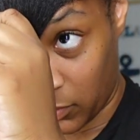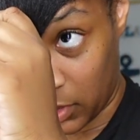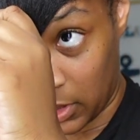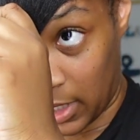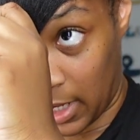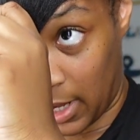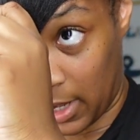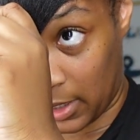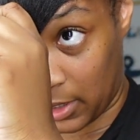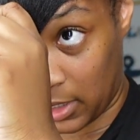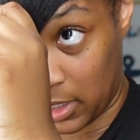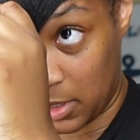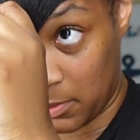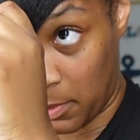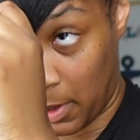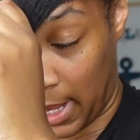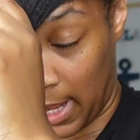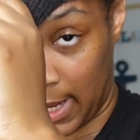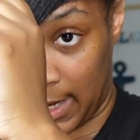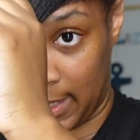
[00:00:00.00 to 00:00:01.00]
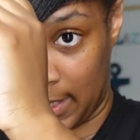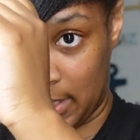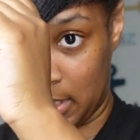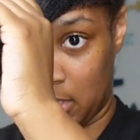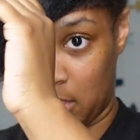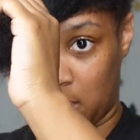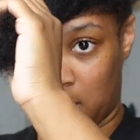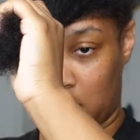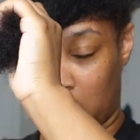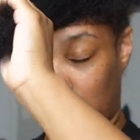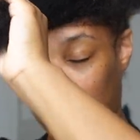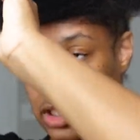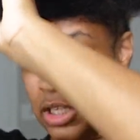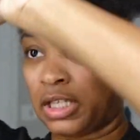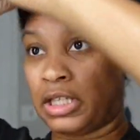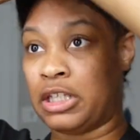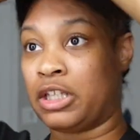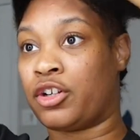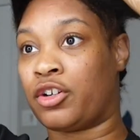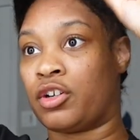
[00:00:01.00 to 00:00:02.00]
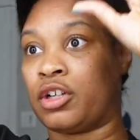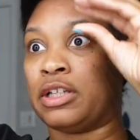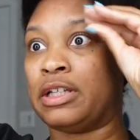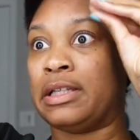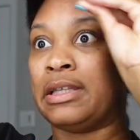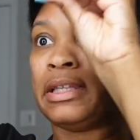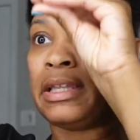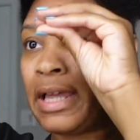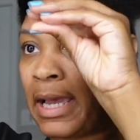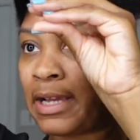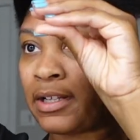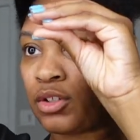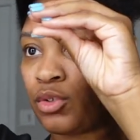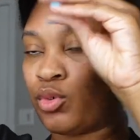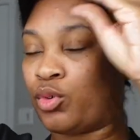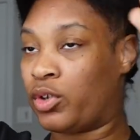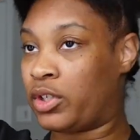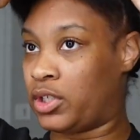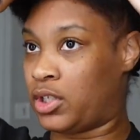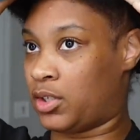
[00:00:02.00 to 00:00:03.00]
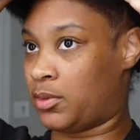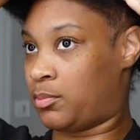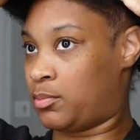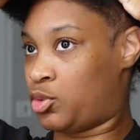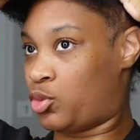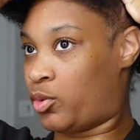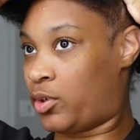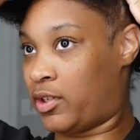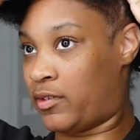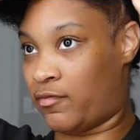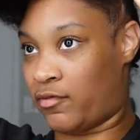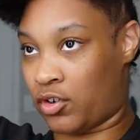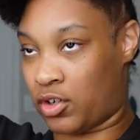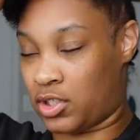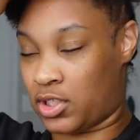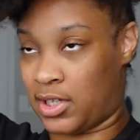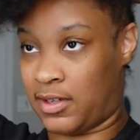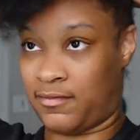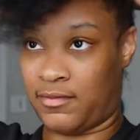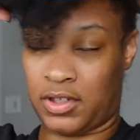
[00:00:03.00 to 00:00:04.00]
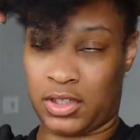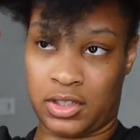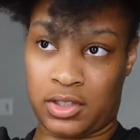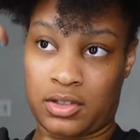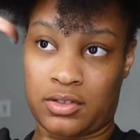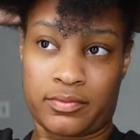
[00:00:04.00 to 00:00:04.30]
not keep eyes literally locked on him twenty-four seven.